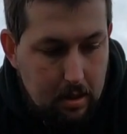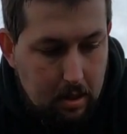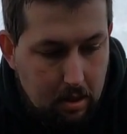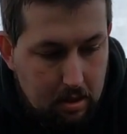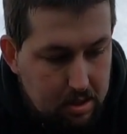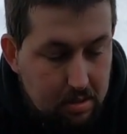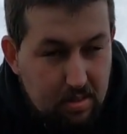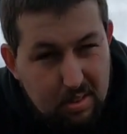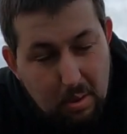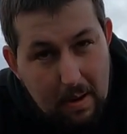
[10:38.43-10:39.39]
Because
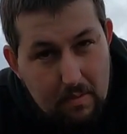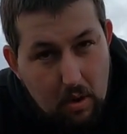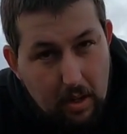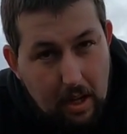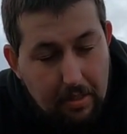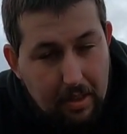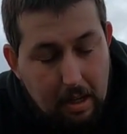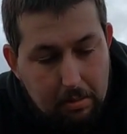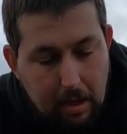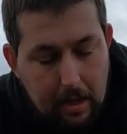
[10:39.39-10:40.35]
it's quite rocky, I think,
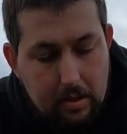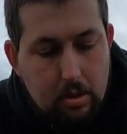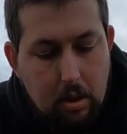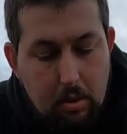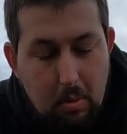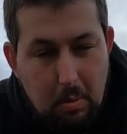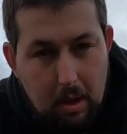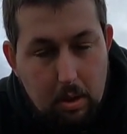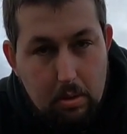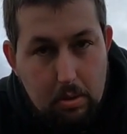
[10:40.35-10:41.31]
out there, so I don't
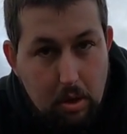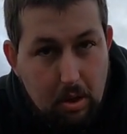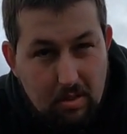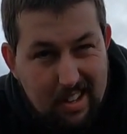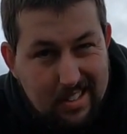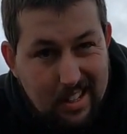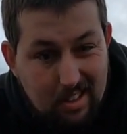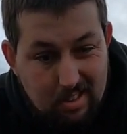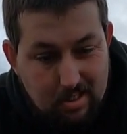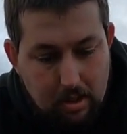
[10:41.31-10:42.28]
want to lose all the trident
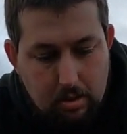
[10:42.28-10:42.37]
tackle, you see.